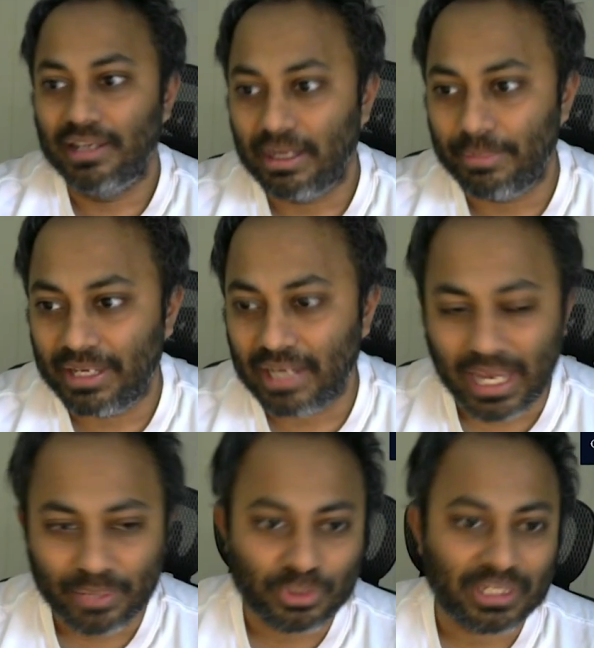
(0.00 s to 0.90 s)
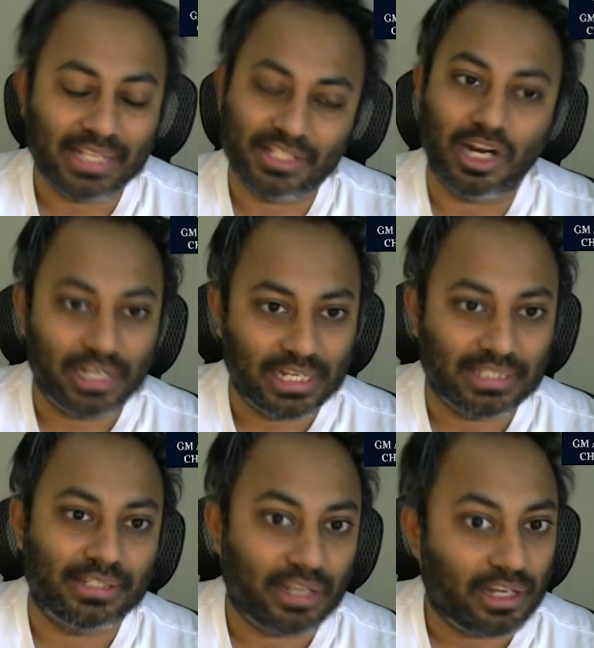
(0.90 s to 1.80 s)
I mean, I would say it's not
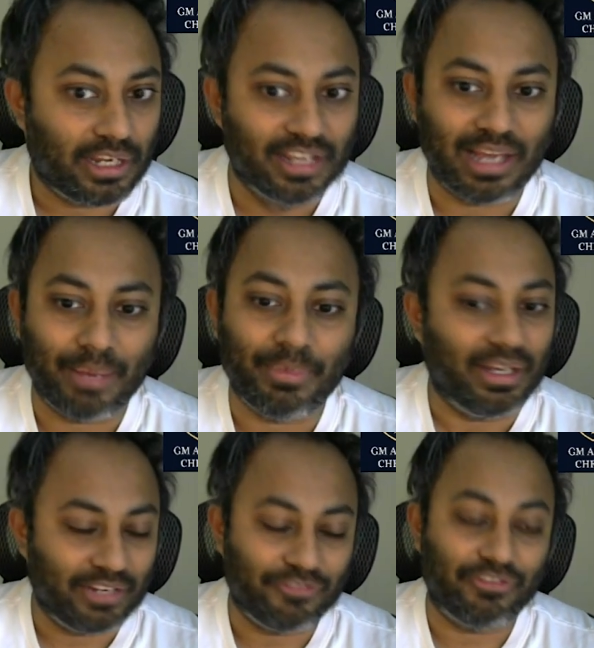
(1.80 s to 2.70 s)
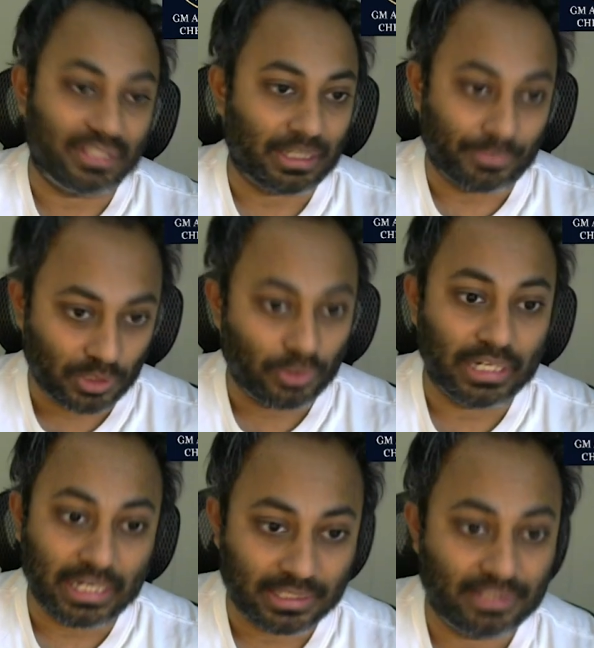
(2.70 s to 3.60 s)
necessary. I mean, if it's
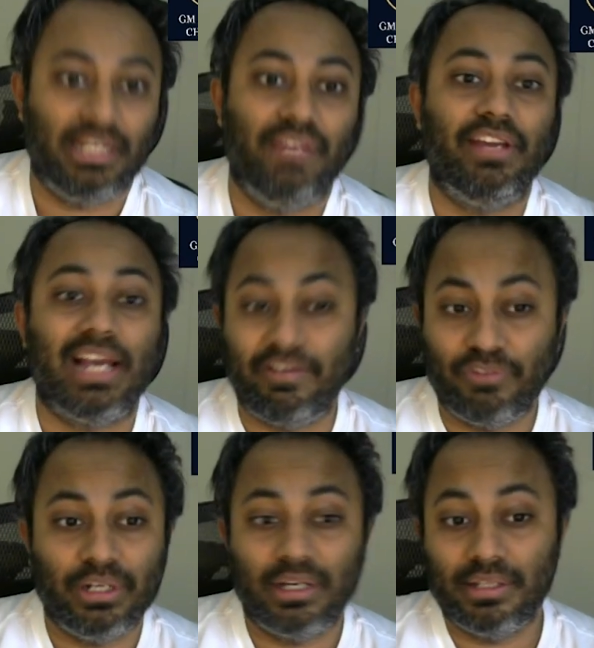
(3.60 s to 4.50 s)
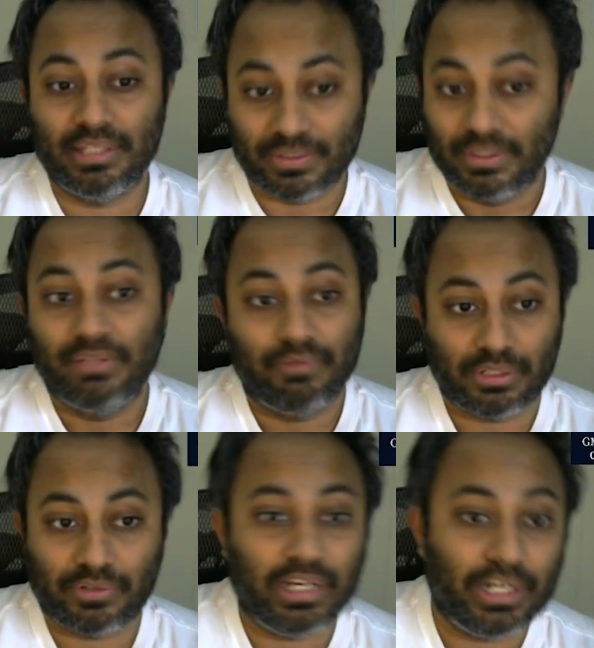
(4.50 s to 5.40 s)
absolutely necessary, we have to enter this, which
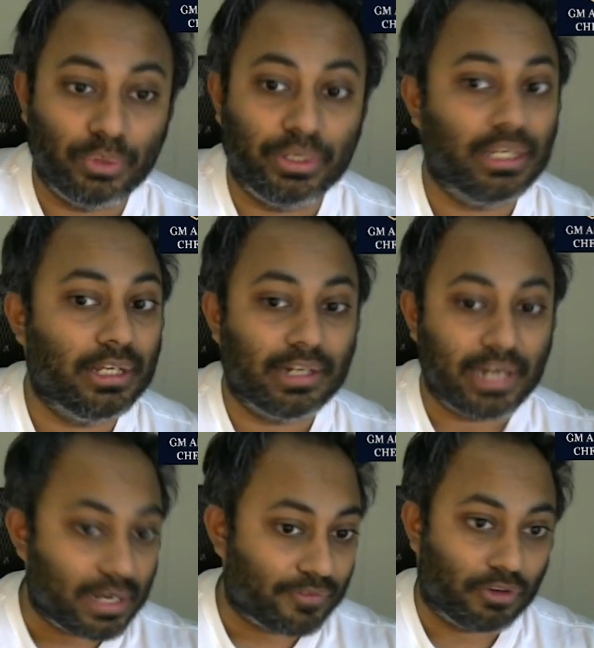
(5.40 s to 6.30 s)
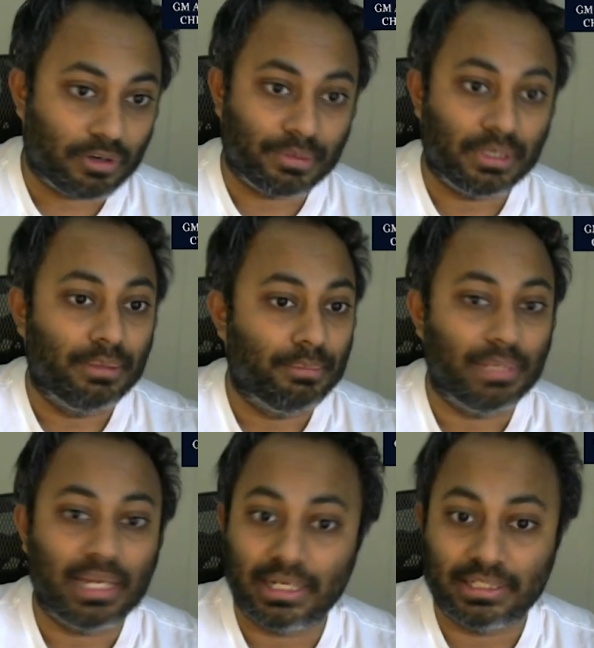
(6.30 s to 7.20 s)
is really doing great for
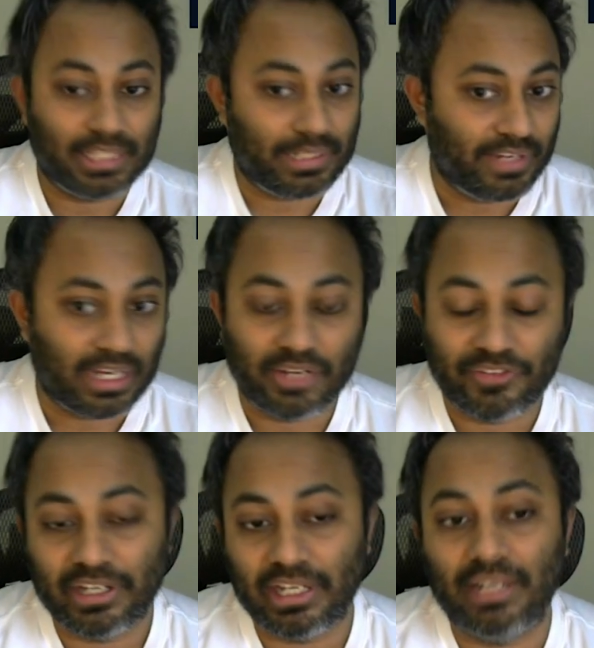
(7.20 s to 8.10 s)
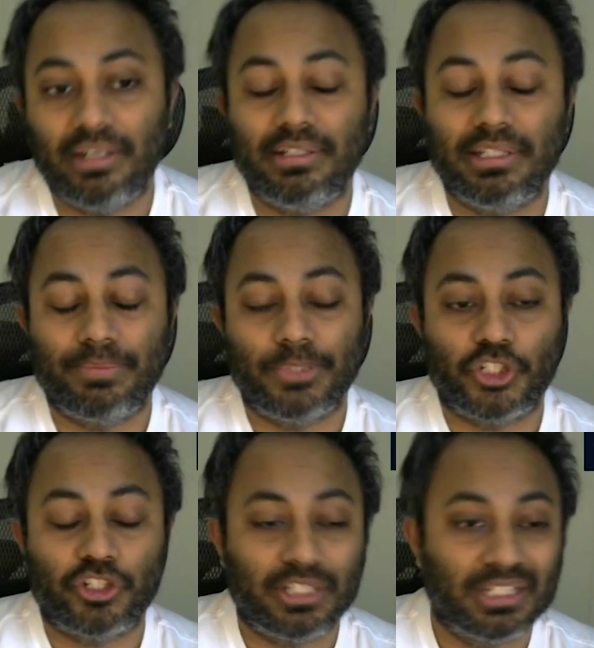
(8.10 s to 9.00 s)
black, then we can definitely enter this
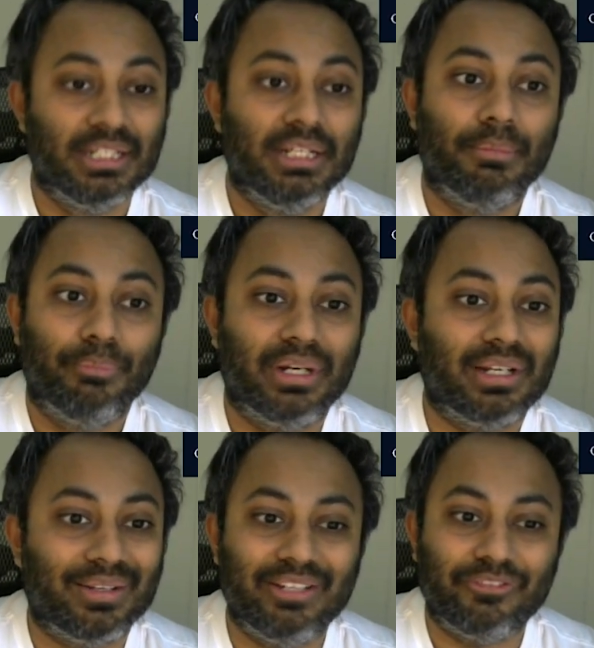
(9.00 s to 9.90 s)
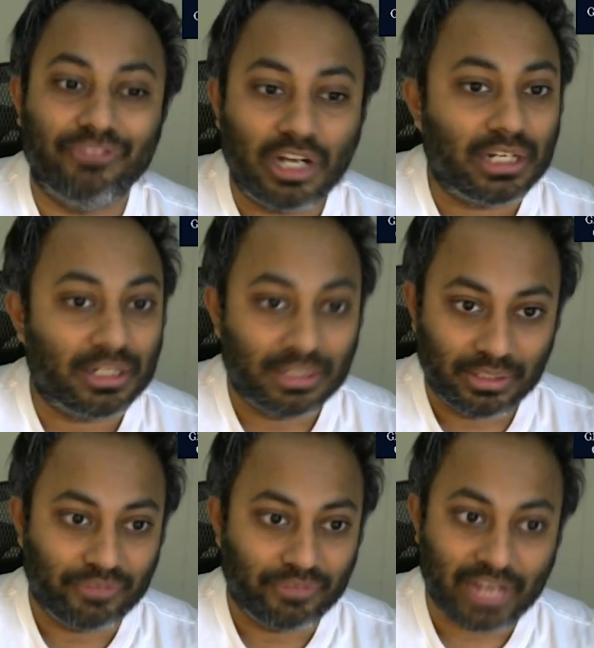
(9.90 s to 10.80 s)
positions. But if not,
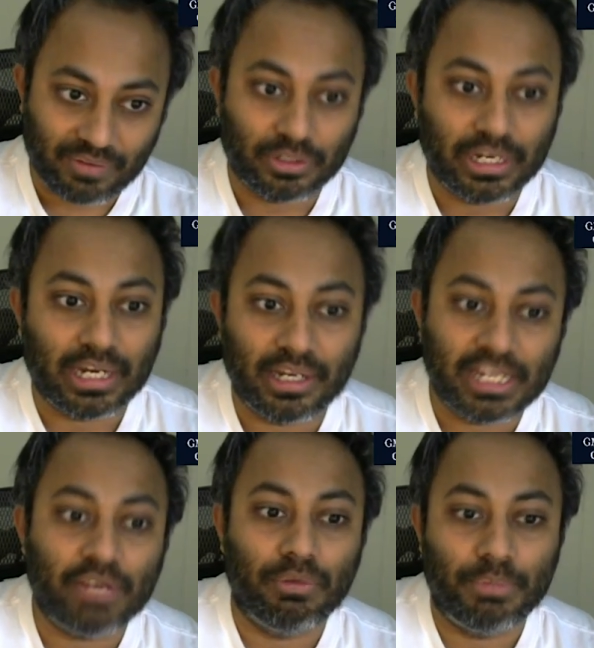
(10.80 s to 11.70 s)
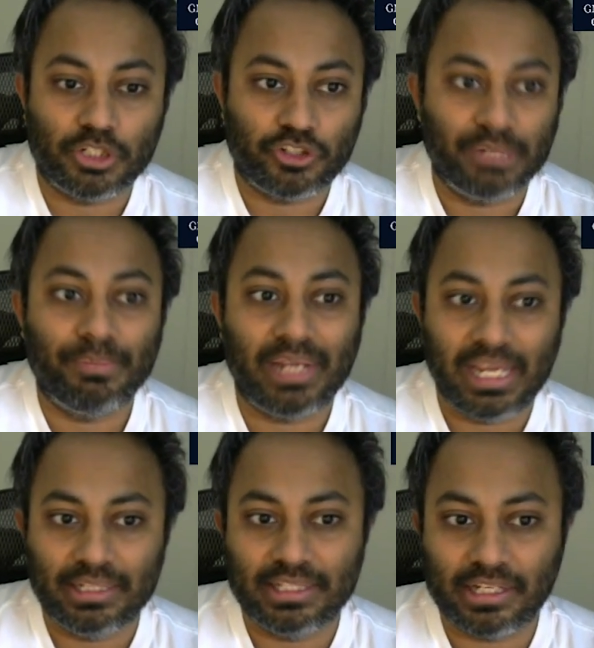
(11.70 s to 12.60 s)
if I have to get an equal position
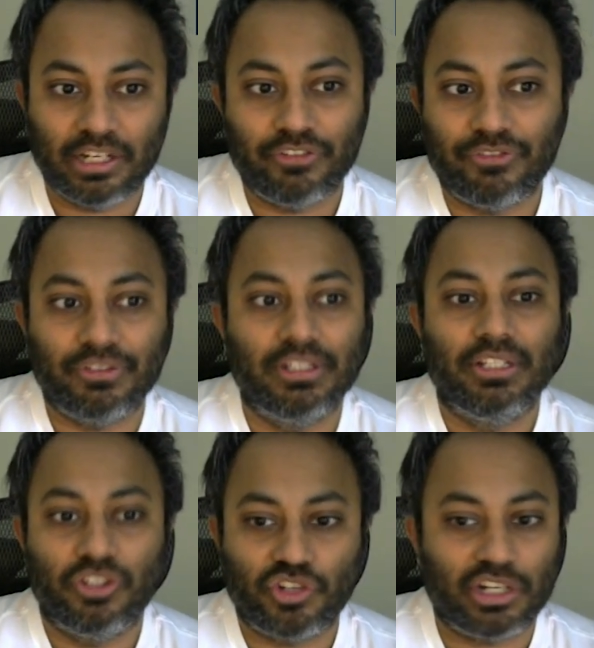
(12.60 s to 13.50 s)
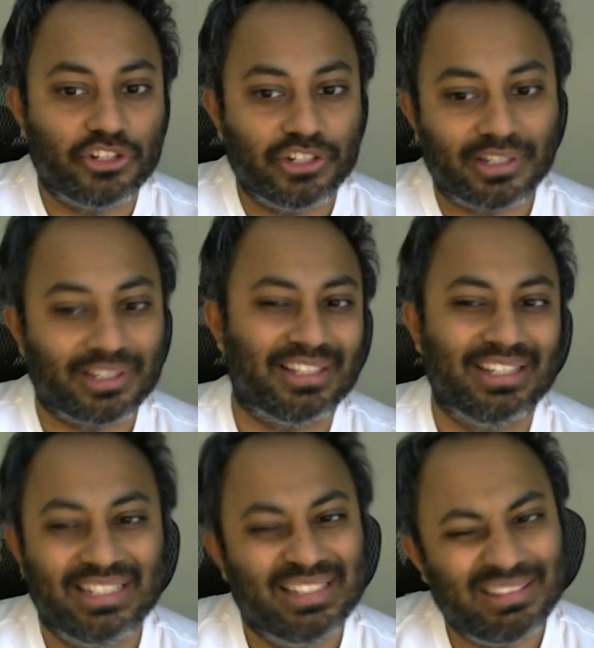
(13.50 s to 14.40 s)
playing these kind of structures,
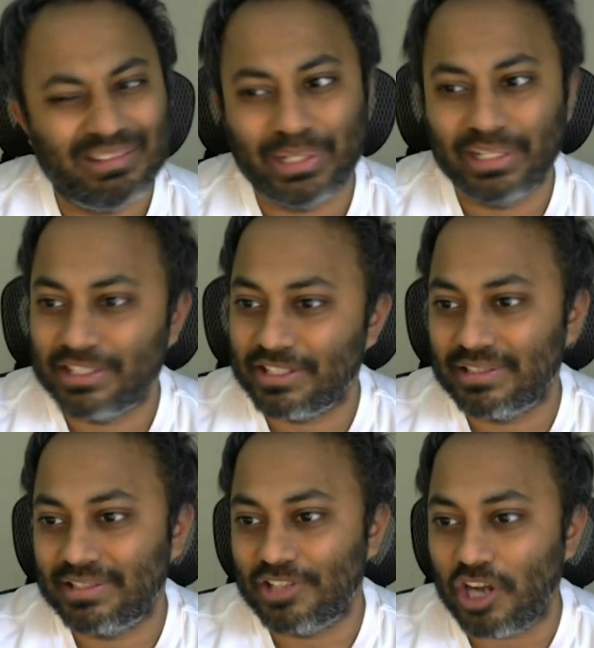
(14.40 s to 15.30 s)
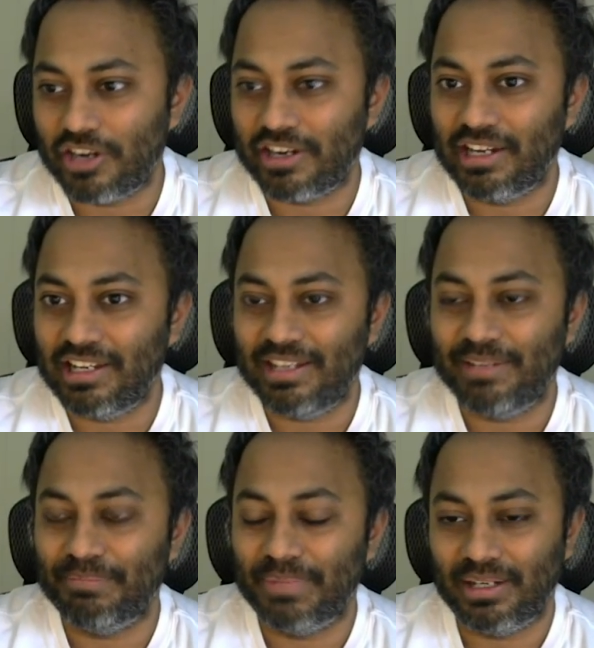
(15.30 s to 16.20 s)
well, it's not
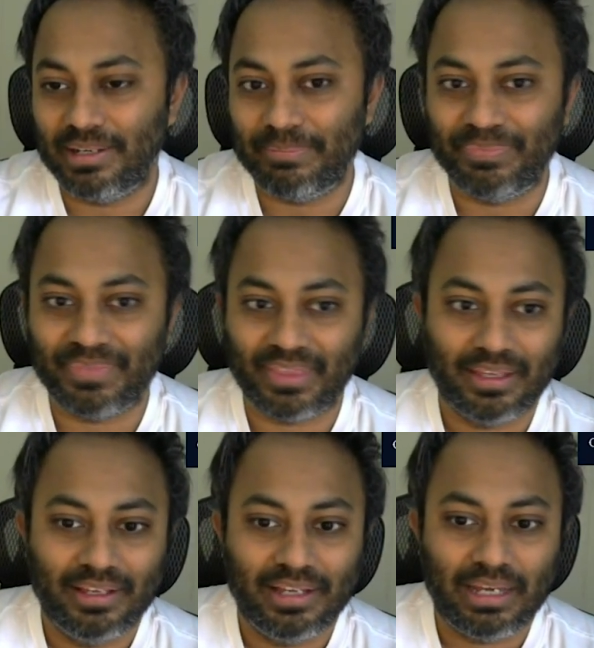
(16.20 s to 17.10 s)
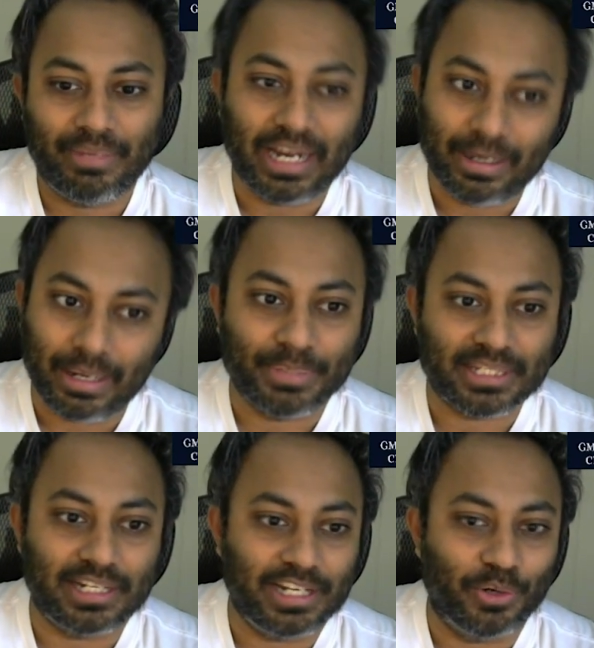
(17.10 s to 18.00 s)
really, I mean, I
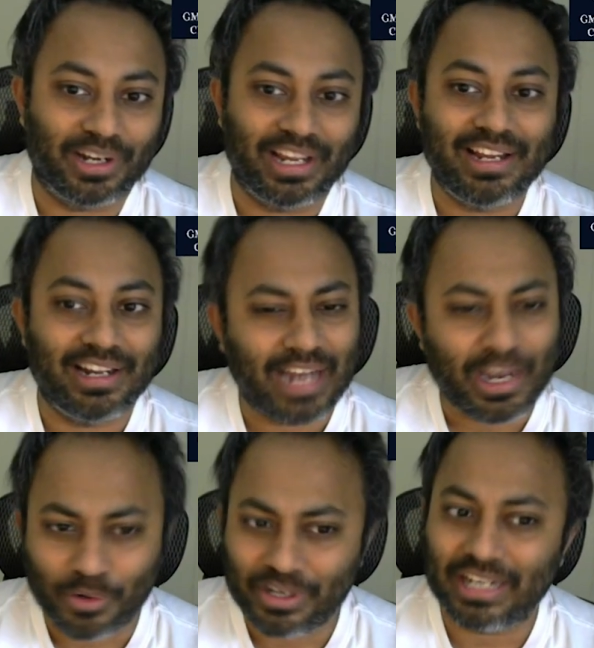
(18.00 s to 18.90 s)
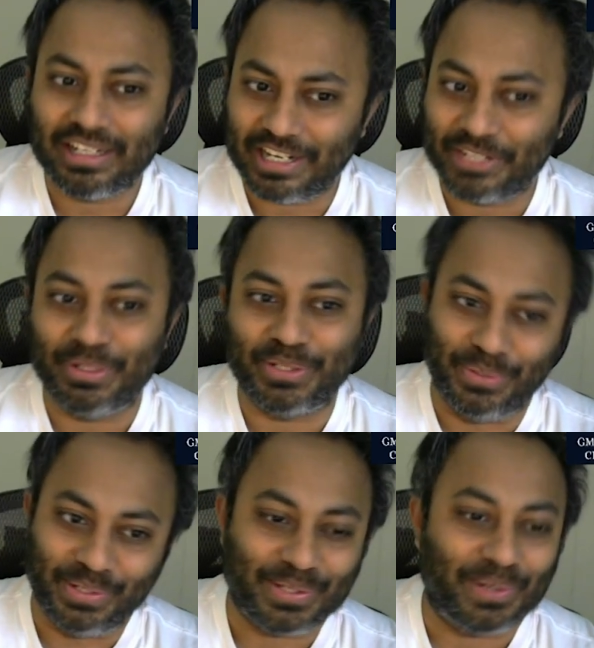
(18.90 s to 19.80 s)
personally don't like, and I don't encourage my
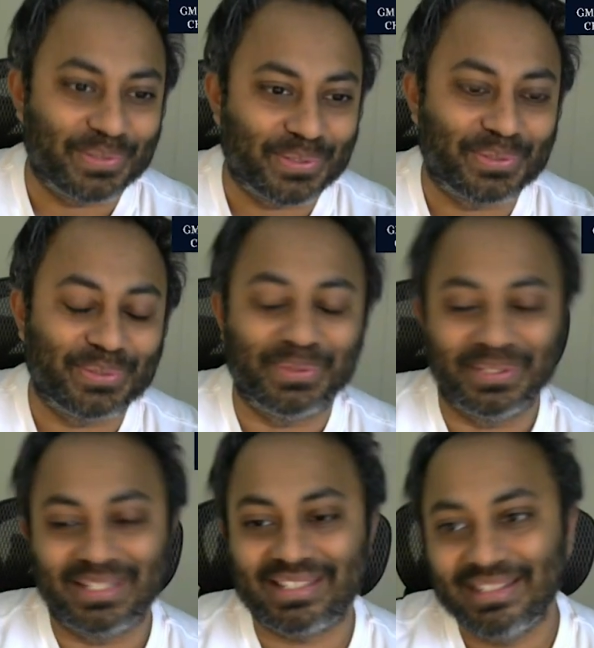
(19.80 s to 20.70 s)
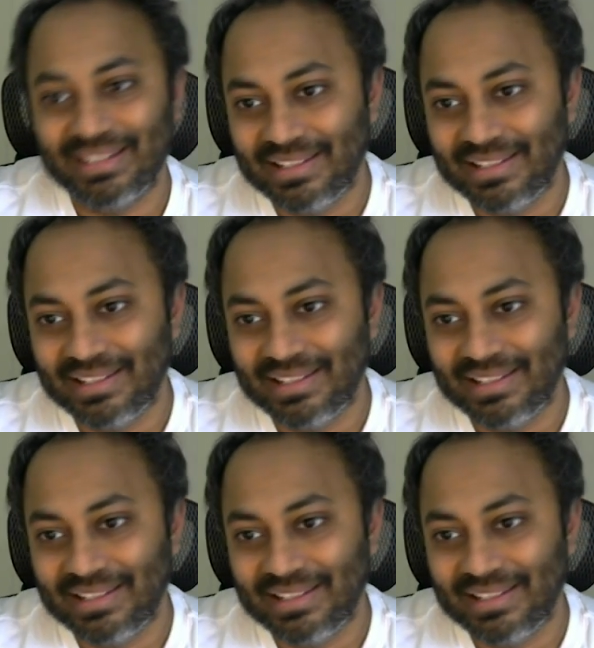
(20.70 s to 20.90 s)
students also to do this.